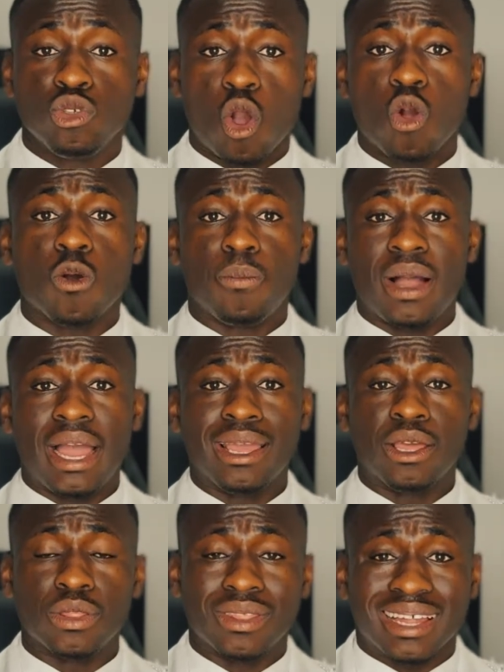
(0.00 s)
occupy,
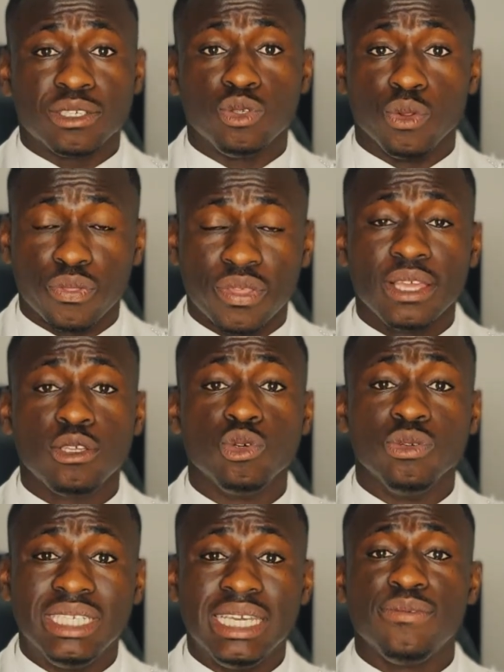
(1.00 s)
that you think
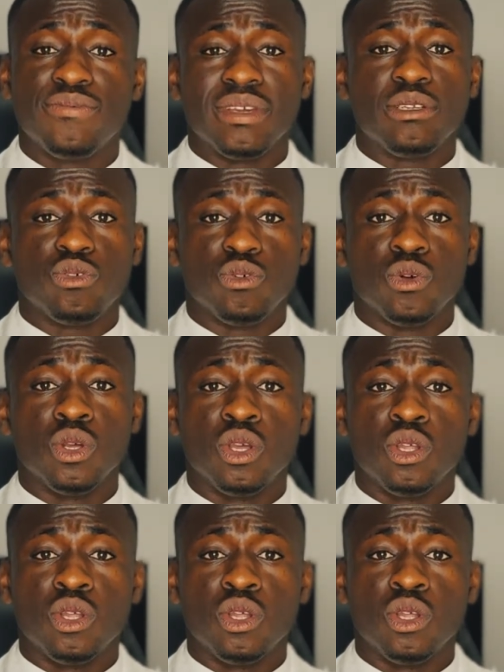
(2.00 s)
you deem fit to